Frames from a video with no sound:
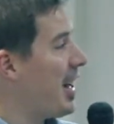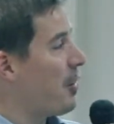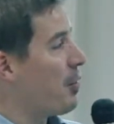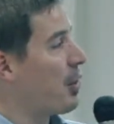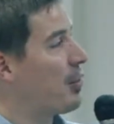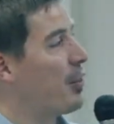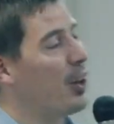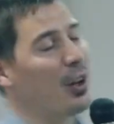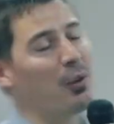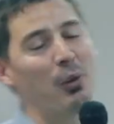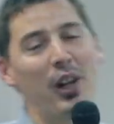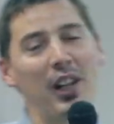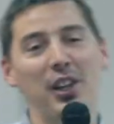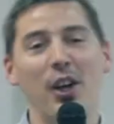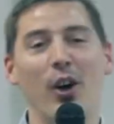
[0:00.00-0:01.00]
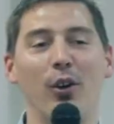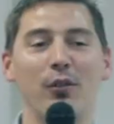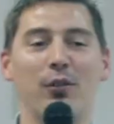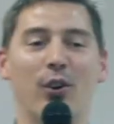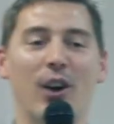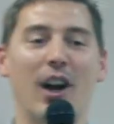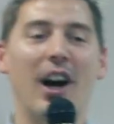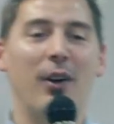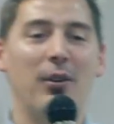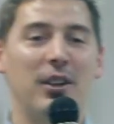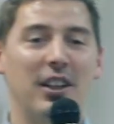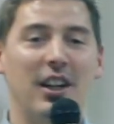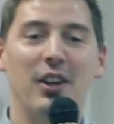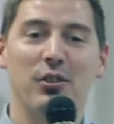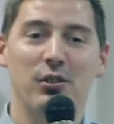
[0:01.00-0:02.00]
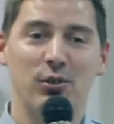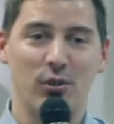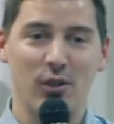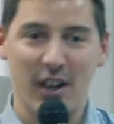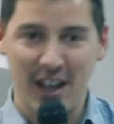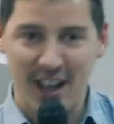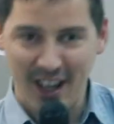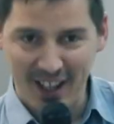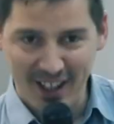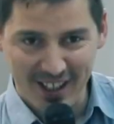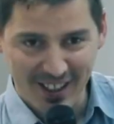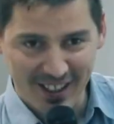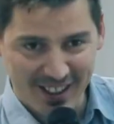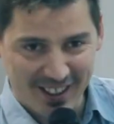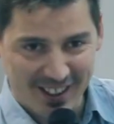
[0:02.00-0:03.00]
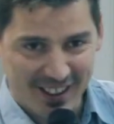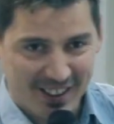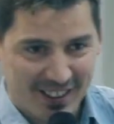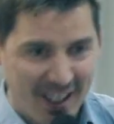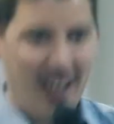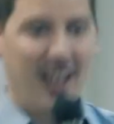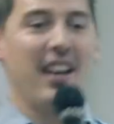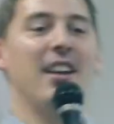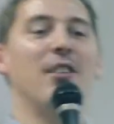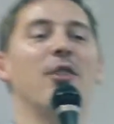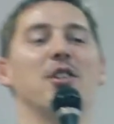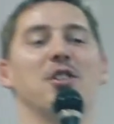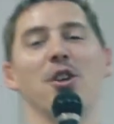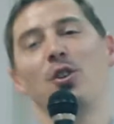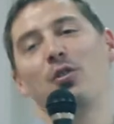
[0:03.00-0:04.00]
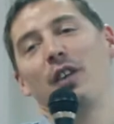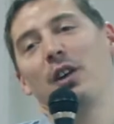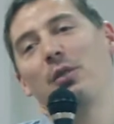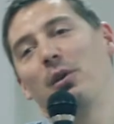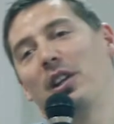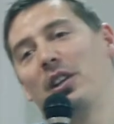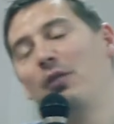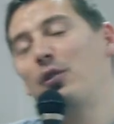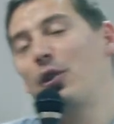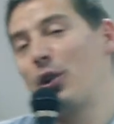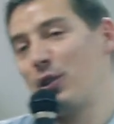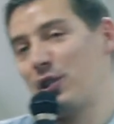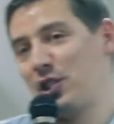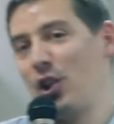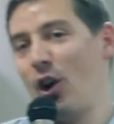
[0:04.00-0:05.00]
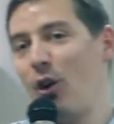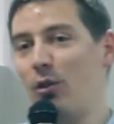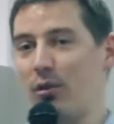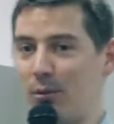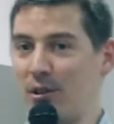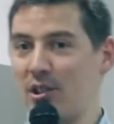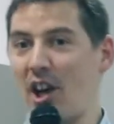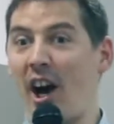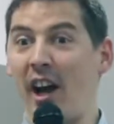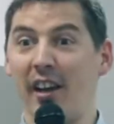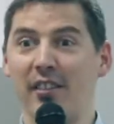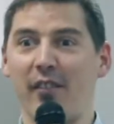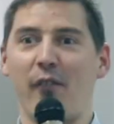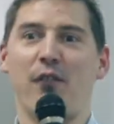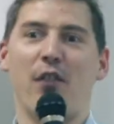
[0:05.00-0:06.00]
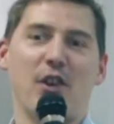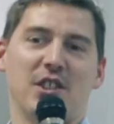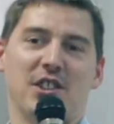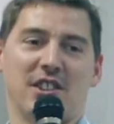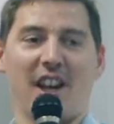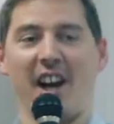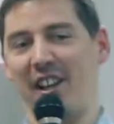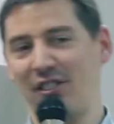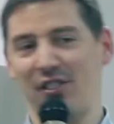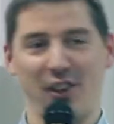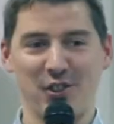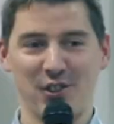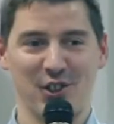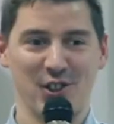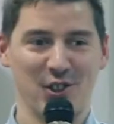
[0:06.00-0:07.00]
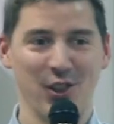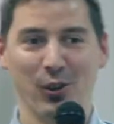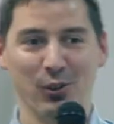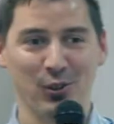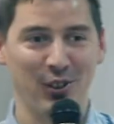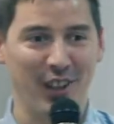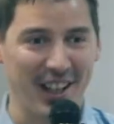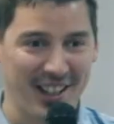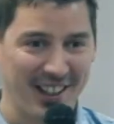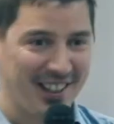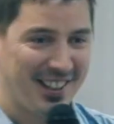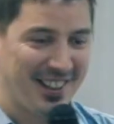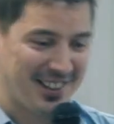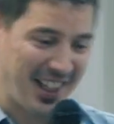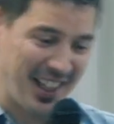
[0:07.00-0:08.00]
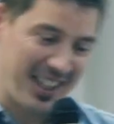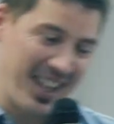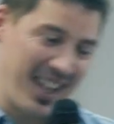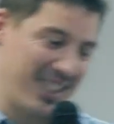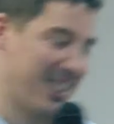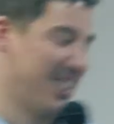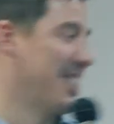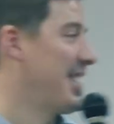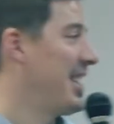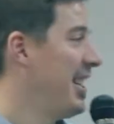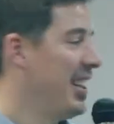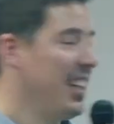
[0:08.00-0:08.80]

We're very well known for our rain. Yeah, in Russia you're very well known for your snow, which I touched the snow today. Like, yes.